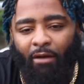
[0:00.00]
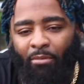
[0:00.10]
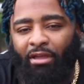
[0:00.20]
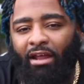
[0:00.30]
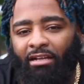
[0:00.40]
I
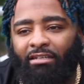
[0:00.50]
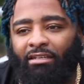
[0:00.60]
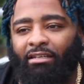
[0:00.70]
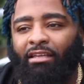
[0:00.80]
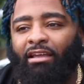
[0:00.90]
mean, I,
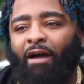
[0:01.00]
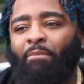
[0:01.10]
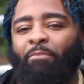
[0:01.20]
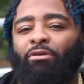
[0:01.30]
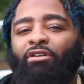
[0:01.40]
yeah, I
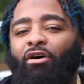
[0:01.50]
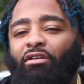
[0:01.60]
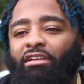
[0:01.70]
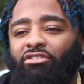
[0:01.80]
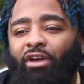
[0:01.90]
mean,
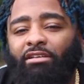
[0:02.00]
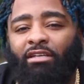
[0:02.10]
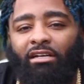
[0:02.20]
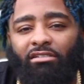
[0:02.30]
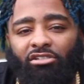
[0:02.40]
Bernard, it's
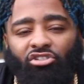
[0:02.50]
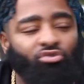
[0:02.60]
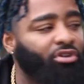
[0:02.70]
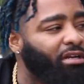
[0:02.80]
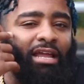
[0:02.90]
crazy because in the
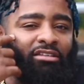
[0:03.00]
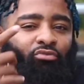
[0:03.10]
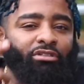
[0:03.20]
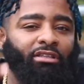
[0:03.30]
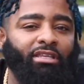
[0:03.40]
studio, I like to
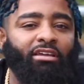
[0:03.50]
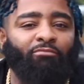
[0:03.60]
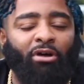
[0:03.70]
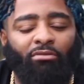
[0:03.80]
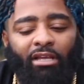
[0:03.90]
really think
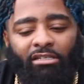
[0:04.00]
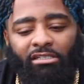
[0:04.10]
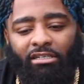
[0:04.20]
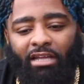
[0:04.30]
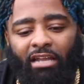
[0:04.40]
about that
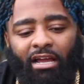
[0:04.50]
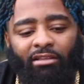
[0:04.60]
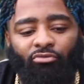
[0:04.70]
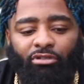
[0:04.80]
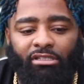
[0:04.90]
shit. I
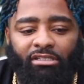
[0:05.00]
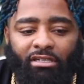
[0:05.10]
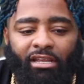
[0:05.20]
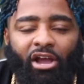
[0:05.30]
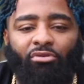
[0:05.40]
like to really
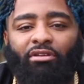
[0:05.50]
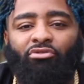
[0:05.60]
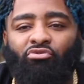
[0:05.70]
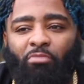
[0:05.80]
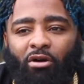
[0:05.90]
sit down
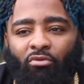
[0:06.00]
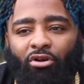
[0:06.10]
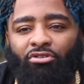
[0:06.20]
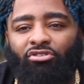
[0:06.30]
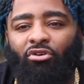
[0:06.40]
and do my
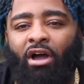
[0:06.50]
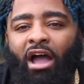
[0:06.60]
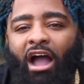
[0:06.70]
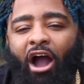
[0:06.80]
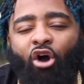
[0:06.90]
work, so
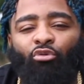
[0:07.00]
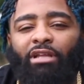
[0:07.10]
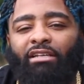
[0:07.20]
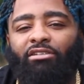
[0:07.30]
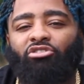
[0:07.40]
I don't
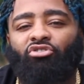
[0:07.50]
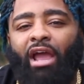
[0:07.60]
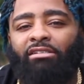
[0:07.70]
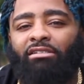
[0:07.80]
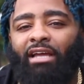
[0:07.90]
really like
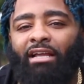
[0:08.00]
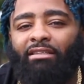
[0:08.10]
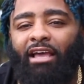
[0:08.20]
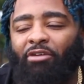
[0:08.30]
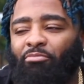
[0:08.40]
distraction
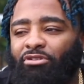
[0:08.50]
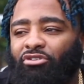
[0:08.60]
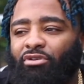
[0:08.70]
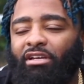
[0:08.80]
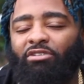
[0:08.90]
like that. But
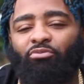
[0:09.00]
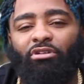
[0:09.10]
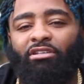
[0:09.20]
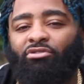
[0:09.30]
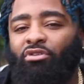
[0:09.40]
so it, it's
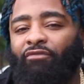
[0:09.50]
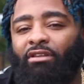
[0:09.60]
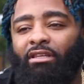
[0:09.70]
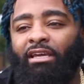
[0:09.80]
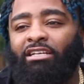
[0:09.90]
really two
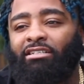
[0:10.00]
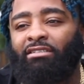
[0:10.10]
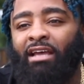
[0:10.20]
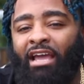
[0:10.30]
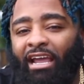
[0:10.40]
different things.
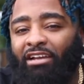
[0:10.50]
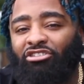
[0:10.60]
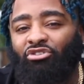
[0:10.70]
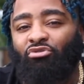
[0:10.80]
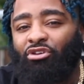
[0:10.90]
Cause in the
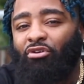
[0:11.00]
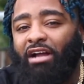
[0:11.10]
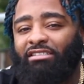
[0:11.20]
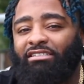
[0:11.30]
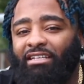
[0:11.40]
studio,
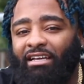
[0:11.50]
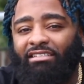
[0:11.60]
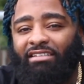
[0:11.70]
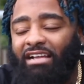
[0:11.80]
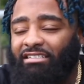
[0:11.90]
I just need,
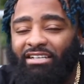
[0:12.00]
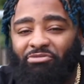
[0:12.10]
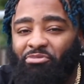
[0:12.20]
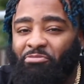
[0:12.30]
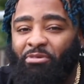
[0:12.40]
I just need
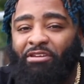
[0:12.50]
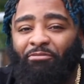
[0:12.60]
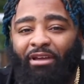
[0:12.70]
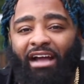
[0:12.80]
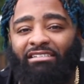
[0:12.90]
to be
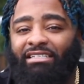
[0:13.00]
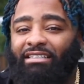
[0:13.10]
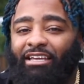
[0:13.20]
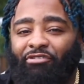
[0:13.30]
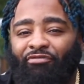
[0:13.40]
me, man. I just need
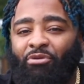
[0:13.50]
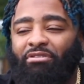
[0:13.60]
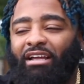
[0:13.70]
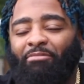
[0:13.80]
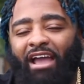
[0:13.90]
to get
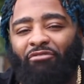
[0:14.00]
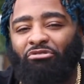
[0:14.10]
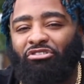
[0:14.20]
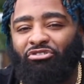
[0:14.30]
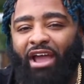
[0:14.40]
focused. I can be having
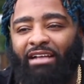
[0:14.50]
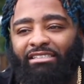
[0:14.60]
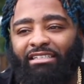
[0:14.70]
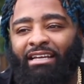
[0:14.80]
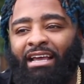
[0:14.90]
no
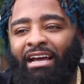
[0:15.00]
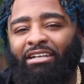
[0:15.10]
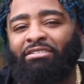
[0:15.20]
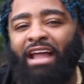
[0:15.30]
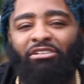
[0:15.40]
distraction,
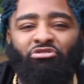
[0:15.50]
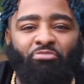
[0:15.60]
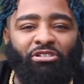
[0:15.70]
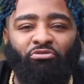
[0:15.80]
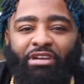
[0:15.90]
not too
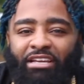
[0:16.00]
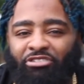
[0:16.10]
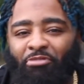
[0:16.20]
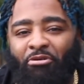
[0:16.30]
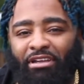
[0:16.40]
much weed
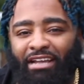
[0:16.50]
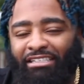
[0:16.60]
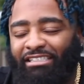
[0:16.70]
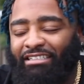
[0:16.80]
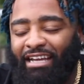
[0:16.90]
smoking,
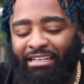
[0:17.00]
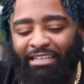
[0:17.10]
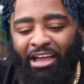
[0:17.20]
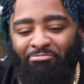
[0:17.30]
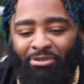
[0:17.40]
not shit like
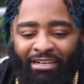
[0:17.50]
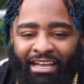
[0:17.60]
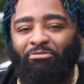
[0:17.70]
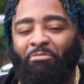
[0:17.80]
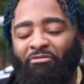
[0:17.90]
that. But
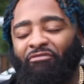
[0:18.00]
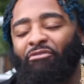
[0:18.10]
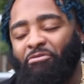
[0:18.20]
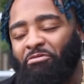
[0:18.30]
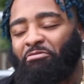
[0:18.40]
when I'm
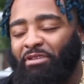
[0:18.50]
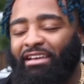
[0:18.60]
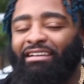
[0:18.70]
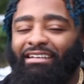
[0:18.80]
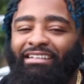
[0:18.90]
performing,
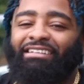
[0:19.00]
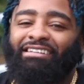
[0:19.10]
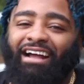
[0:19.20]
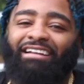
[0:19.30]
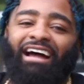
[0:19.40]

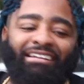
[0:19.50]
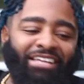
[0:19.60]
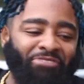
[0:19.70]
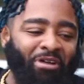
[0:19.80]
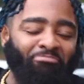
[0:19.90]
man, I, I
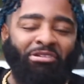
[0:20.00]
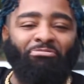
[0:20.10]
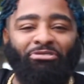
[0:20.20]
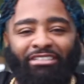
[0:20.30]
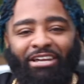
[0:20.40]
need my
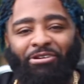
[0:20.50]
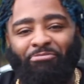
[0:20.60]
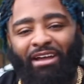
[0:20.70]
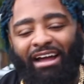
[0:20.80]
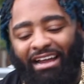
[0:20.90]
people's there,
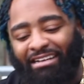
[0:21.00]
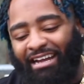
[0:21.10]
man. I, I